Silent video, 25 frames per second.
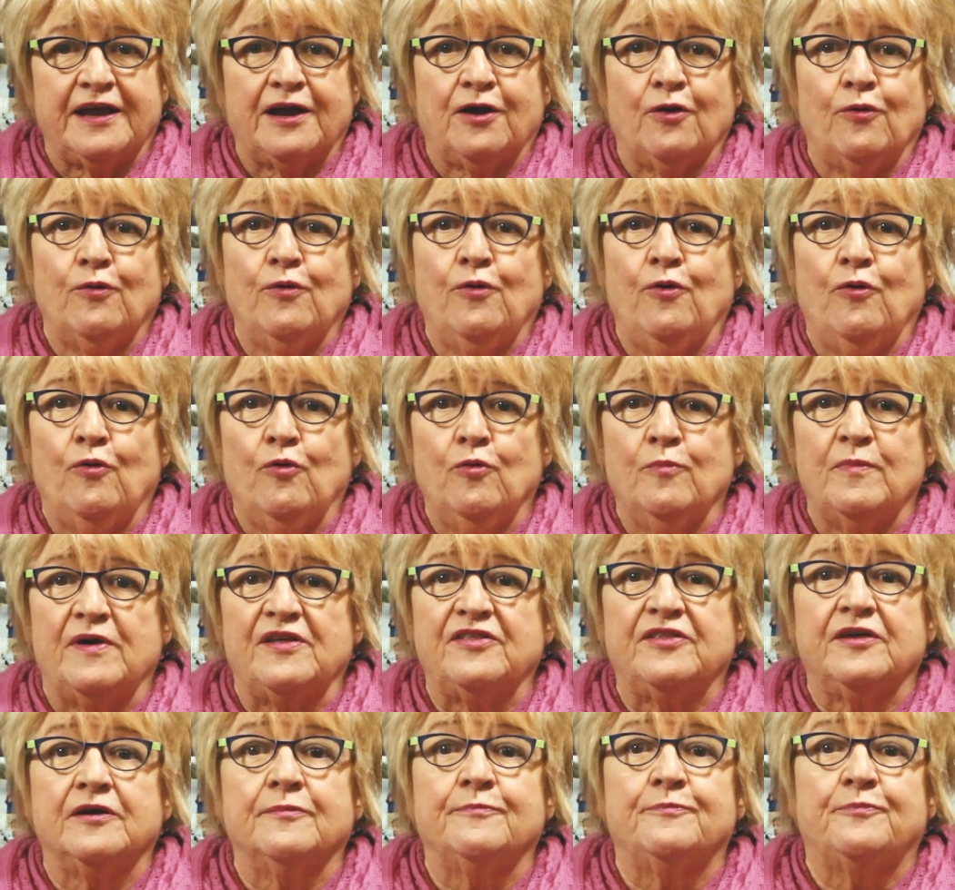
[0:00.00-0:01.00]
go home
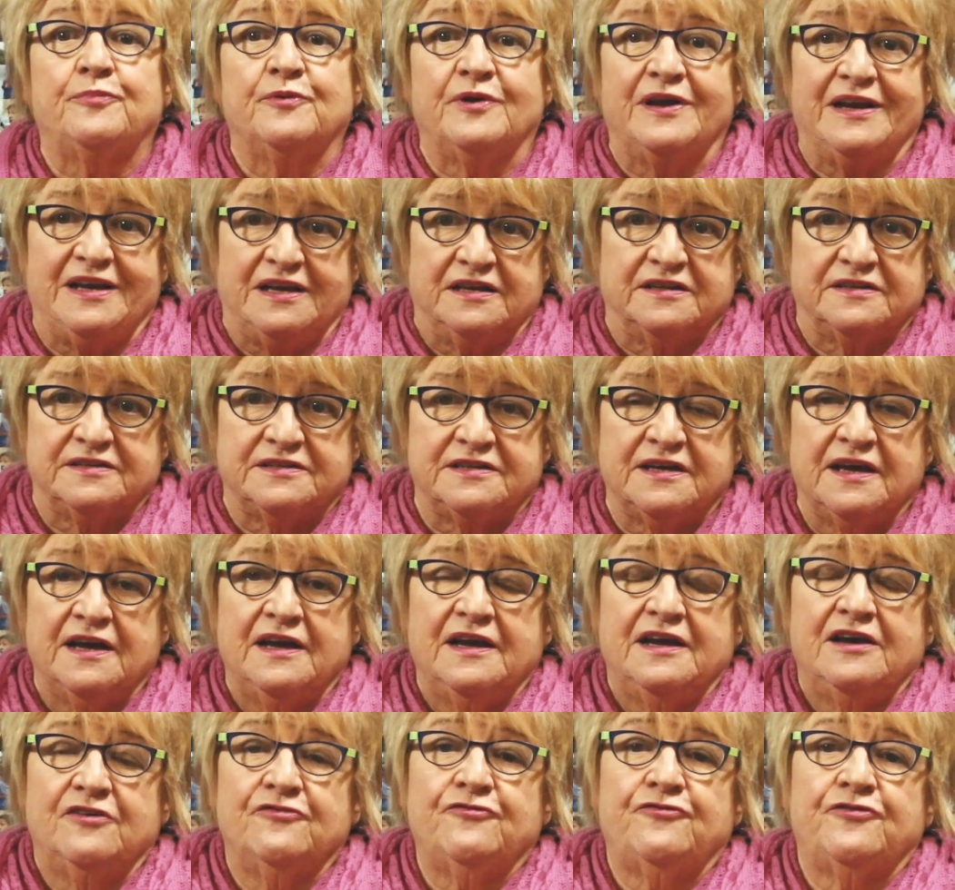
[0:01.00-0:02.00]
and they're brilliant
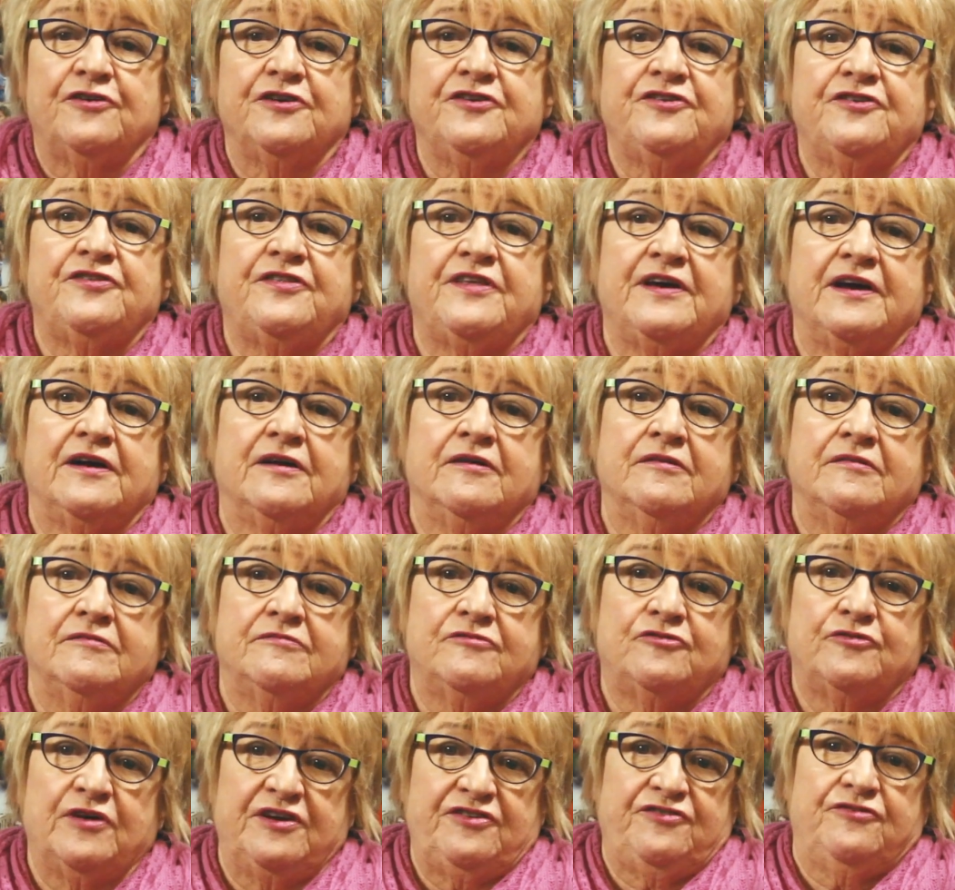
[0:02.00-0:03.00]
in front of their
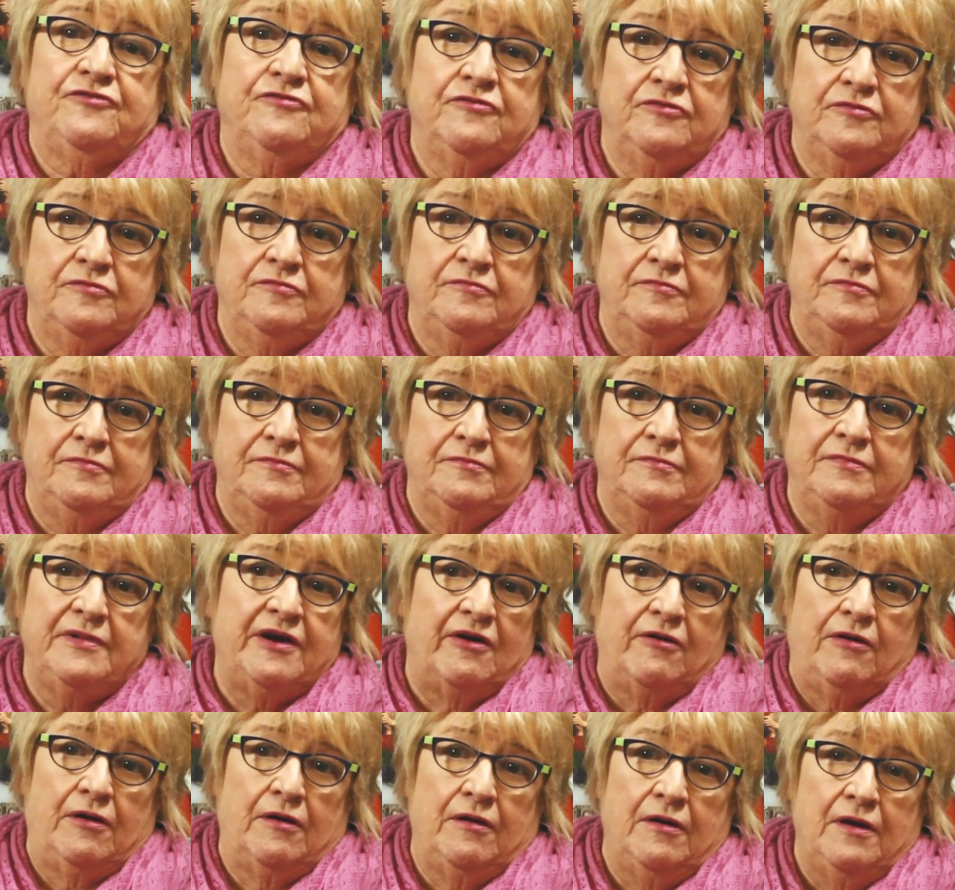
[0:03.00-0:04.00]
dressing room
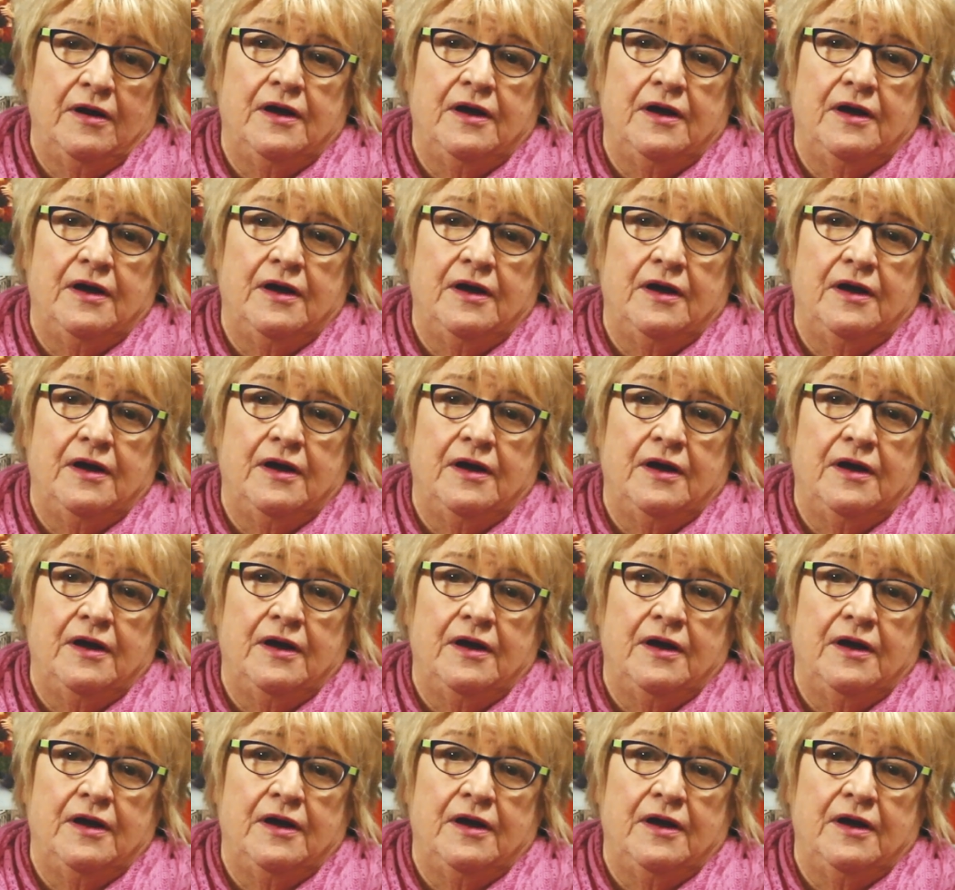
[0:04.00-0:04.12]
mirror.